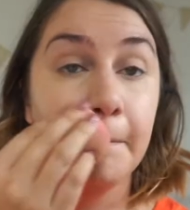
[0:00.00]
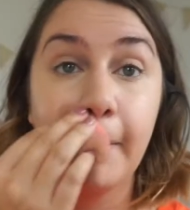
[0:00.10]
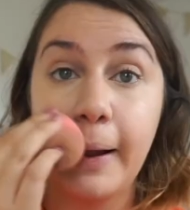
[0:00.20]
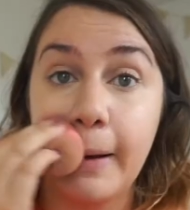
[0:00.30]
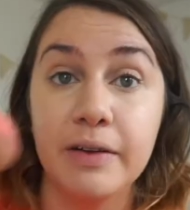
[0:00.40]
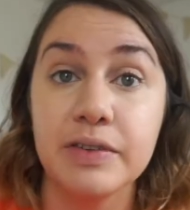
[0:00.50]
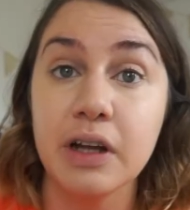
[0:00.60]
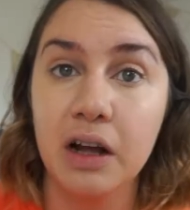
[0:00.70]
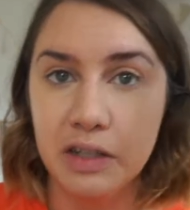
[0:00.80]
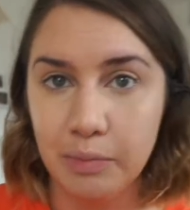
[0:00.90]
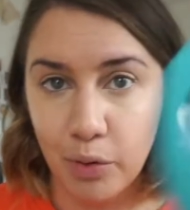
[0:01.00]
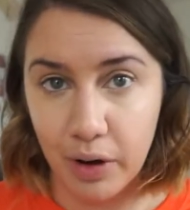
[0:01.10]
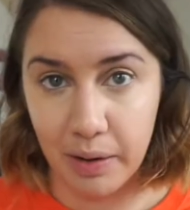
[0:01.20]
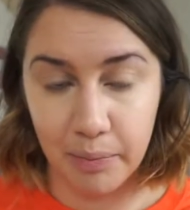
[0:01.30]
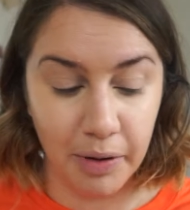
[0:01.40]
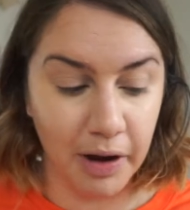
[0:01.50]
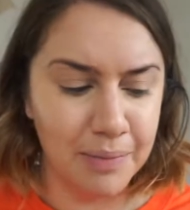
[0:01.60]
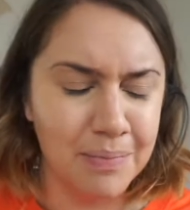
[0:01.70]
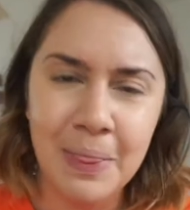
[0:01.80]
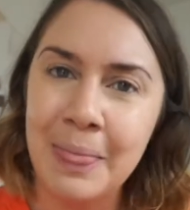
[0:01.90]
my kind of starting point, but